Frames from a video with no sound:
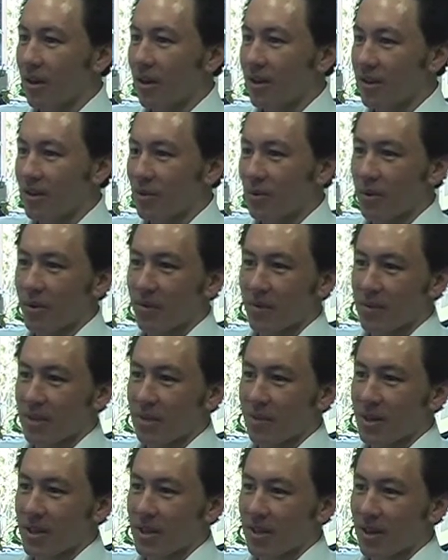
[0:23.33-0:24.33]
and this will give us
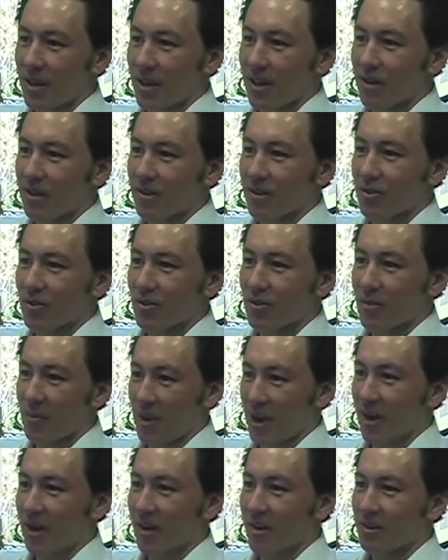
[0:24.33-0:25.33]
some insight into the
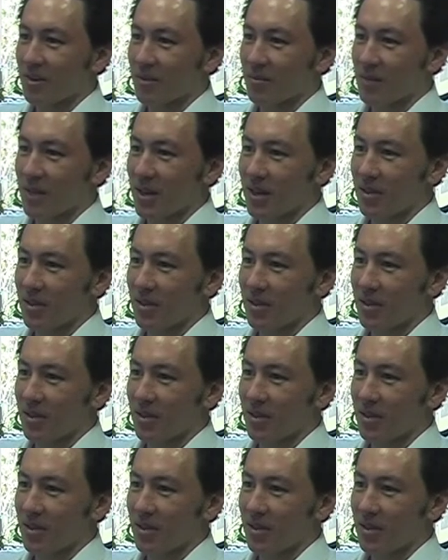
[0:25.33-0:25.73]
mechanisms